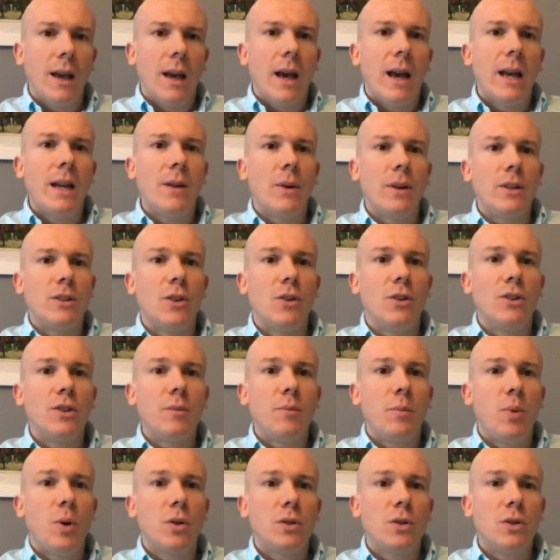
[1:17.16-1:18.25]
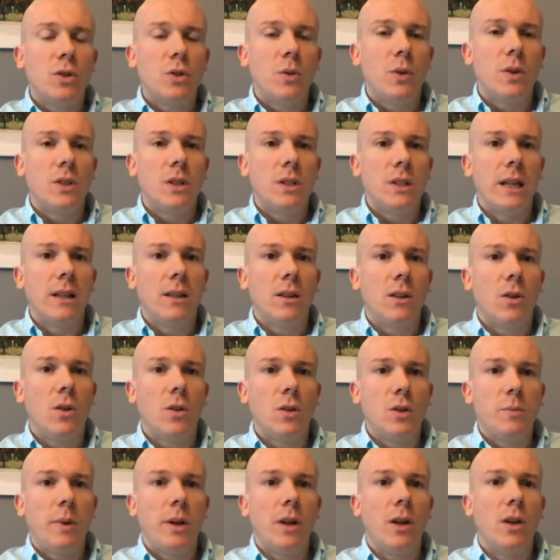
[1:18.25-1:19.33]
Anyway, so it's important to us as
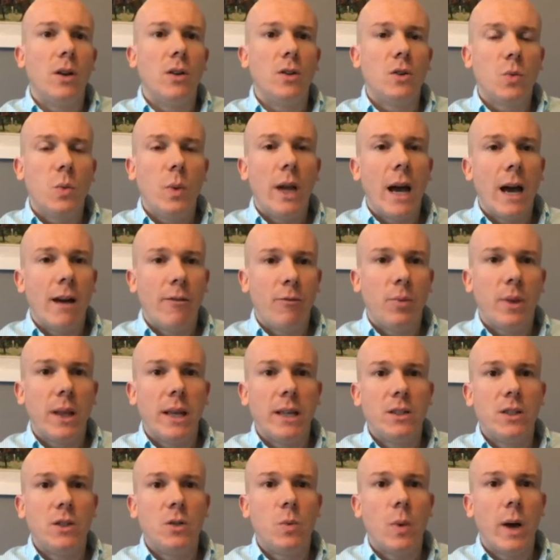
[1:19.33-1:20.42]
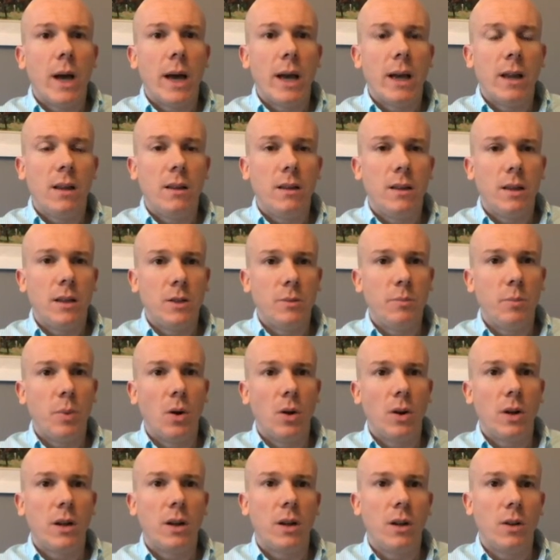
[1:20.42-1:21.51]
landlords because we have places where this
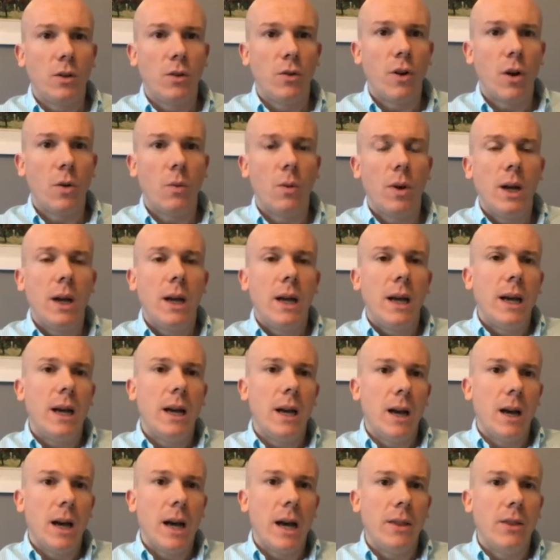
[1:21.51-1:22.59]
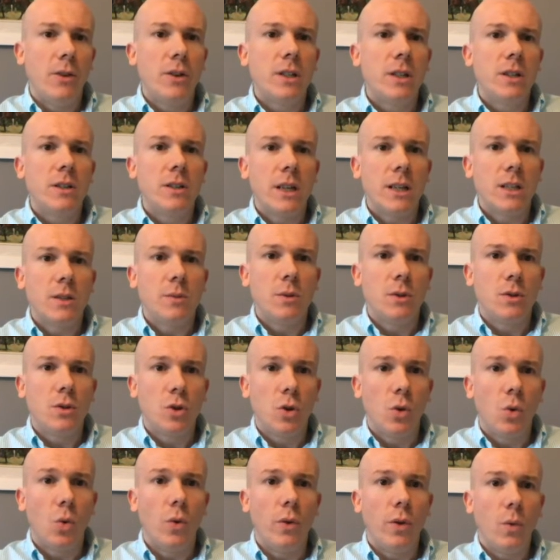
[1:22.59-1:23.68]
bug can grow. And the risk assessment
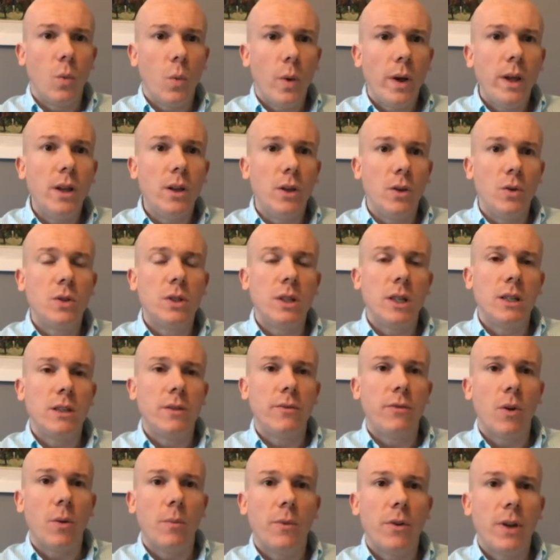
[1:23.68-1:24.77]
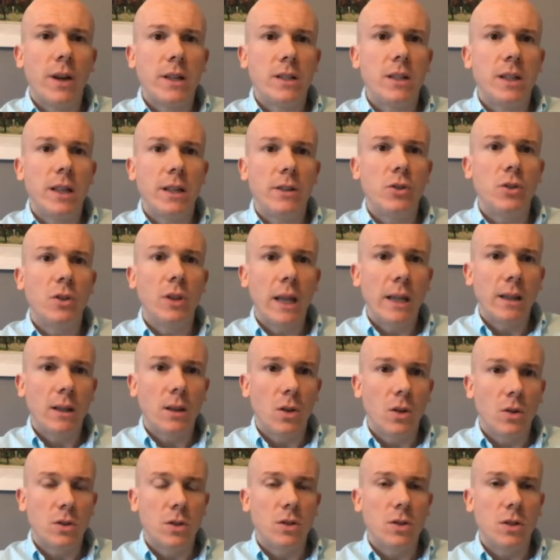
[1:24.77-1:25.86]
tool that we use is from the Residential
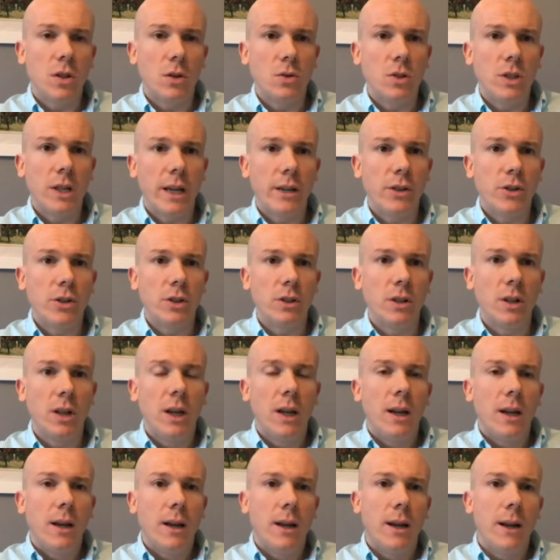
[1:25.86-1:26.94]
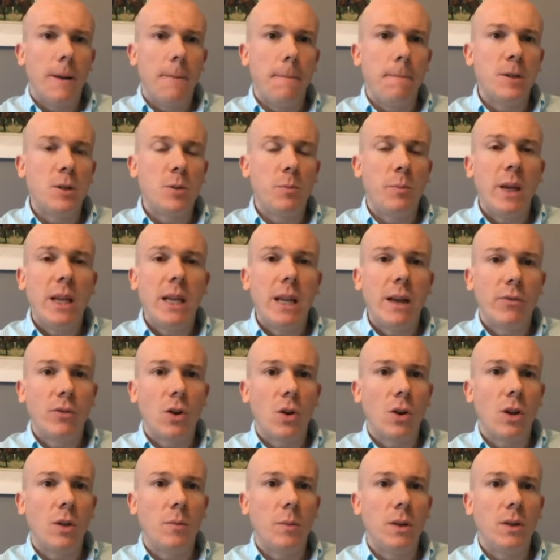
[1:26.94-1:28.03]
Landlords Association. It's a PDF
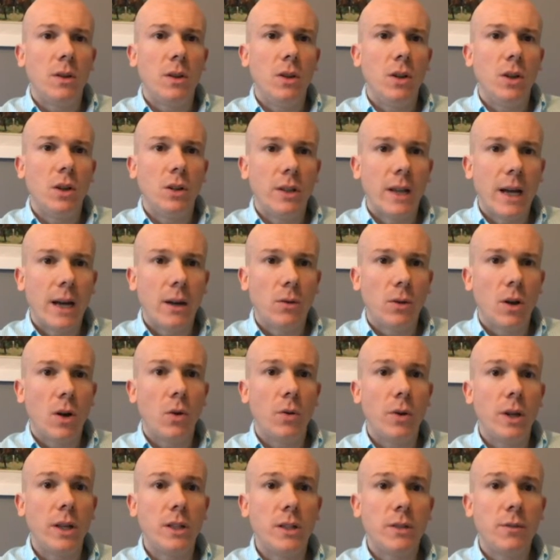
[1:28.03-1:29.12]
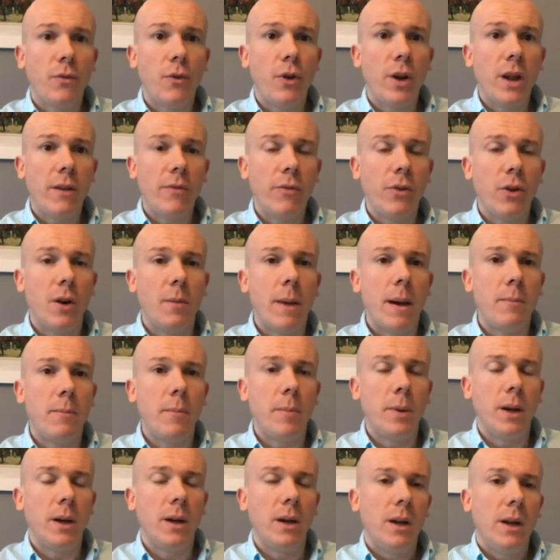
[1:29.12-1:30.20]
document that you can download. It's free if you're a
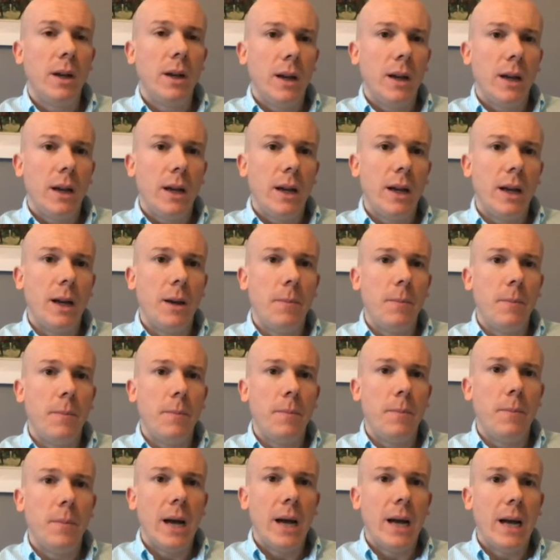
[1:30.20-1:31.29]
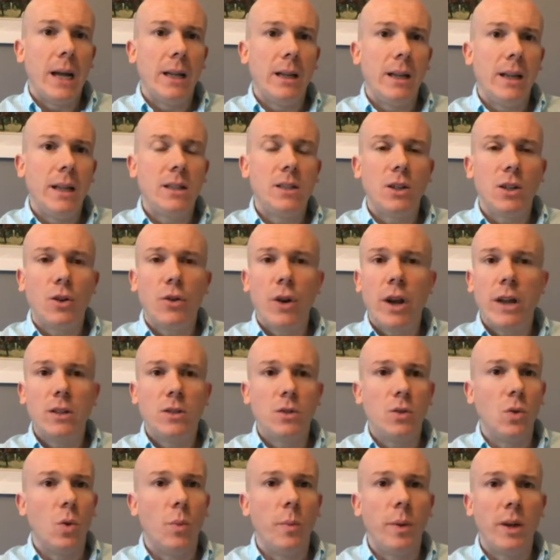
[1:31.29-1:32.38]
member, and it's a great
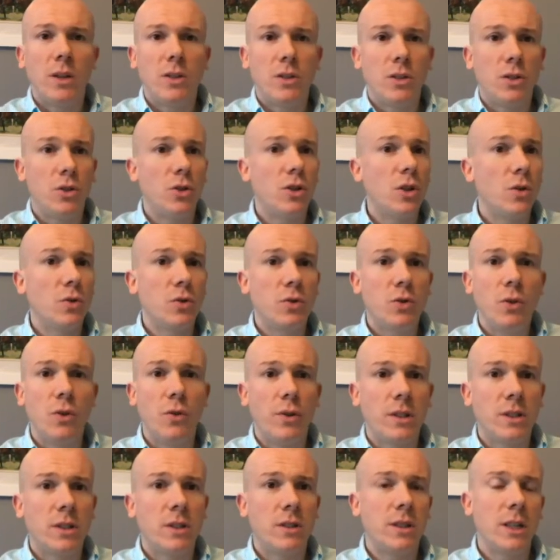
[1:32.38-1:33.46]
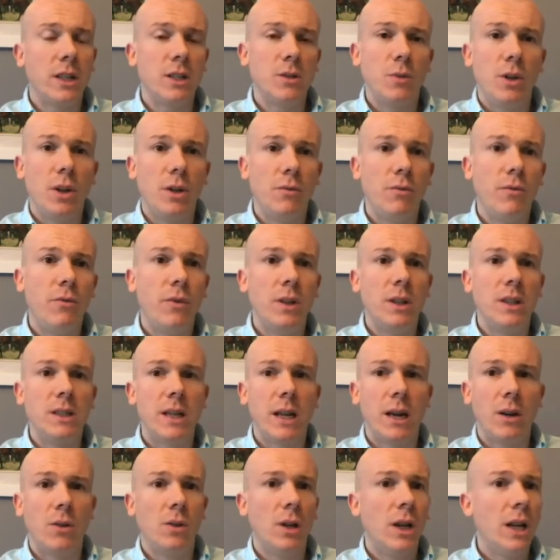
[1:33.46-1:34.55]
tool because it just goes through the risk assessment. You can fill it
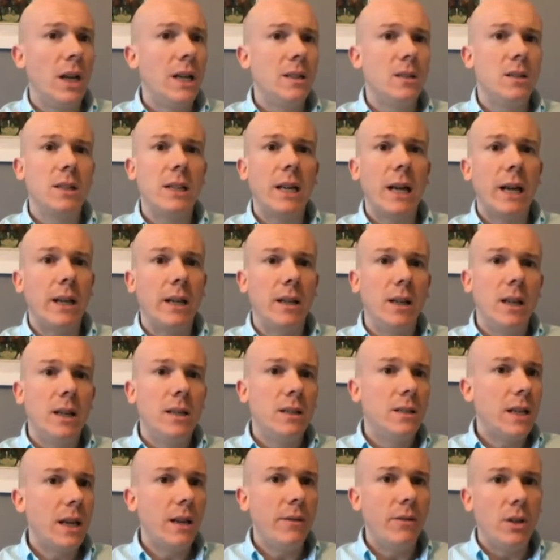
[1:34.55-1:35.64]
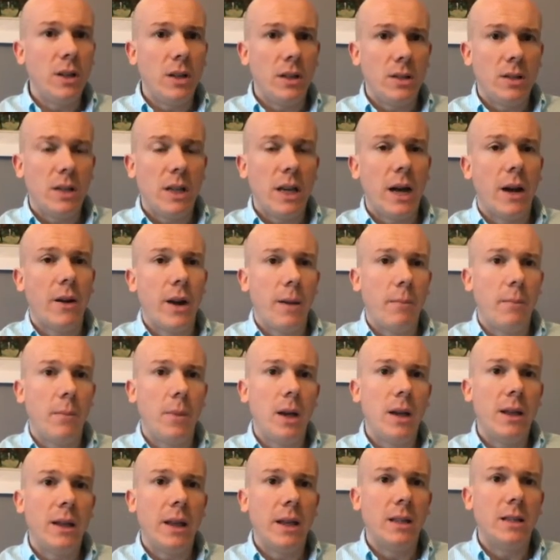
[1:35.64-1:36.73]
out, scan it, save it in your CRM,
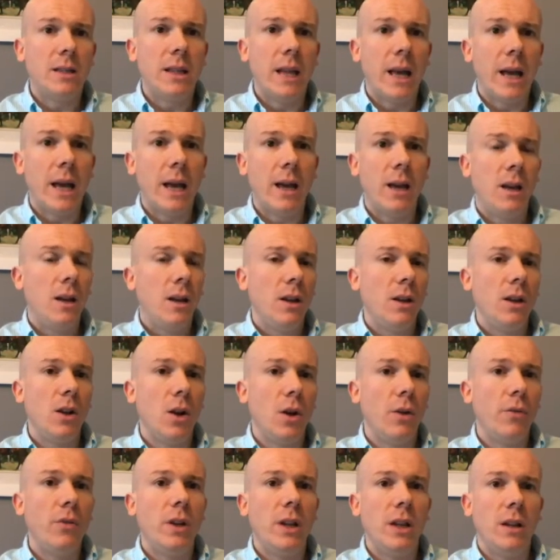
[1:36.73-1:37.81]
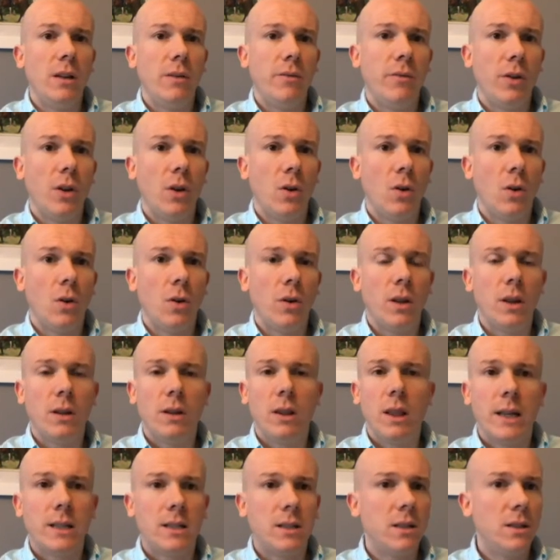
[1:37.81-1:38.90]
and then it's there, you know, if you need it for your
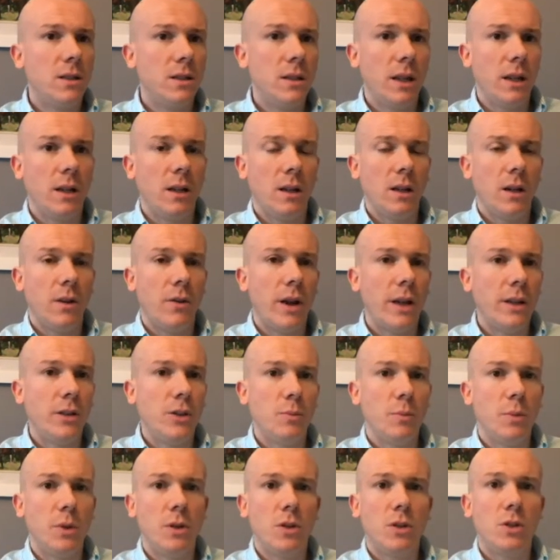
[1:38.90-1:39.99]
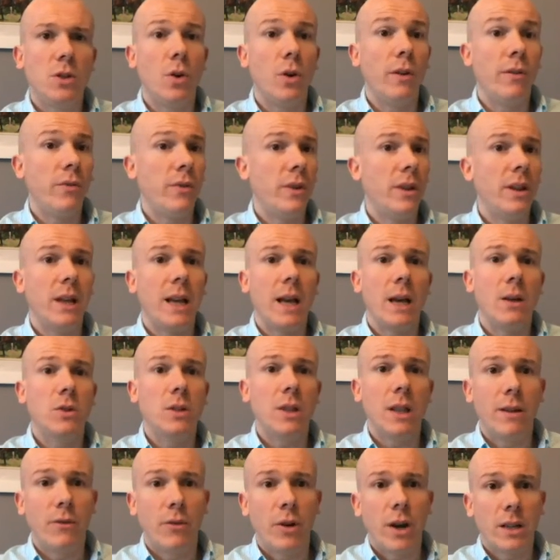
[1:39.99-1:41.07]
licensing arrangements or if the council
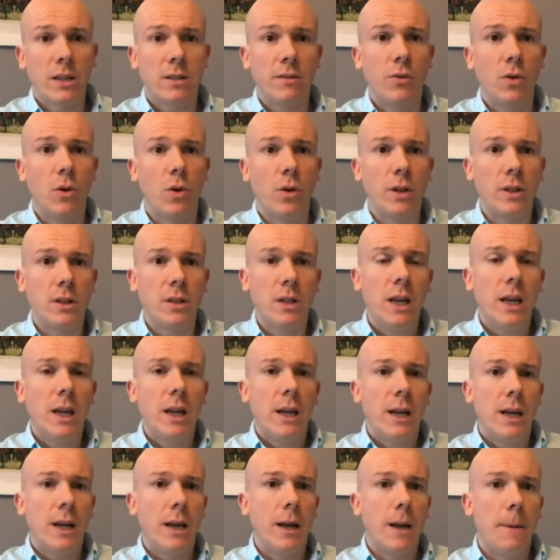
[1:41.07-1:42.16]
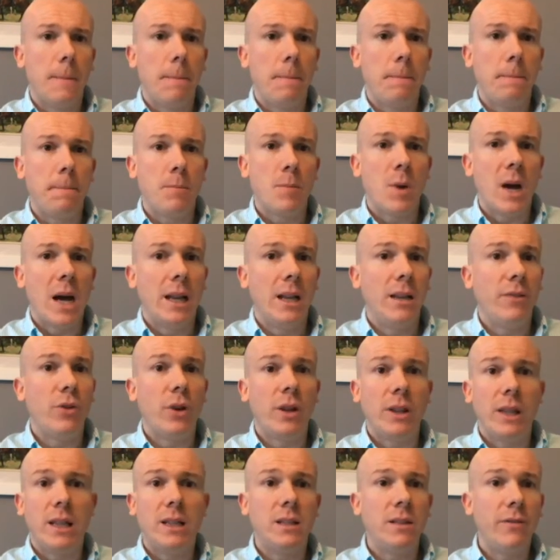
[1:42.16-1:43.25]
ever asks for it. And if you
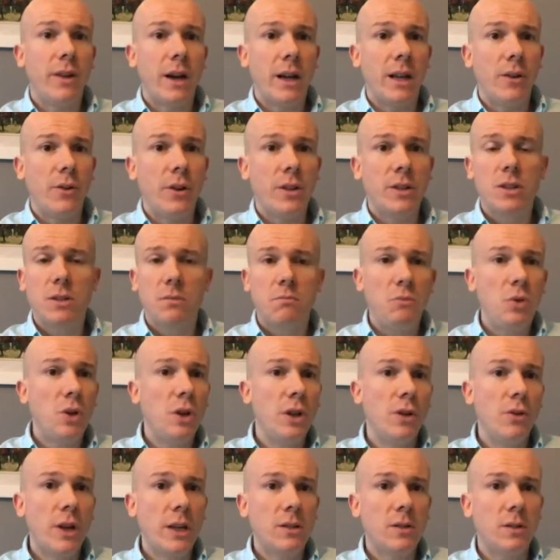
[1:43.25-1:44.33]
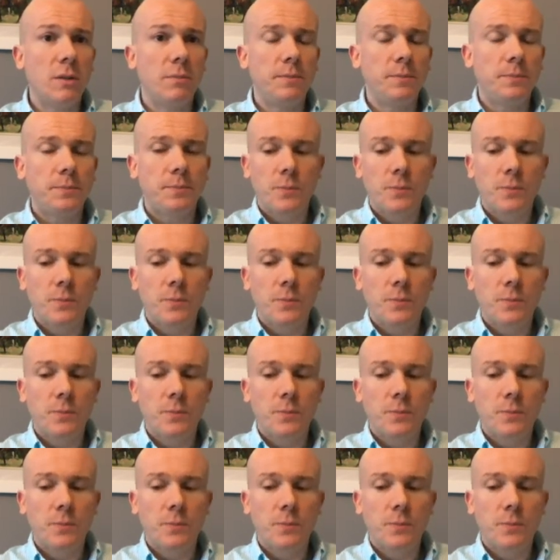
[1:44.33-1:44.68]
identify any risks, you can address them.